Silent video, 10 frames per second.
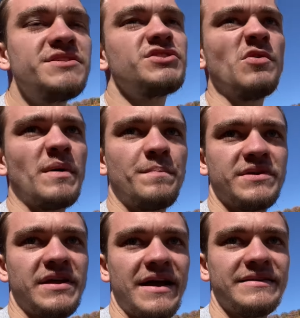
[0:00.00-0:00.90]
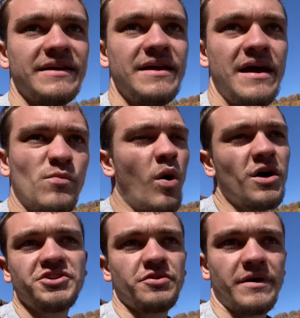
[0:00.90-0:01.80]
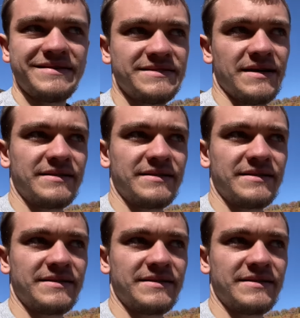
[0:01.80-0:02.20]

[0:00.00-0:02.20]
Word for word: super protected, and watch their eggs like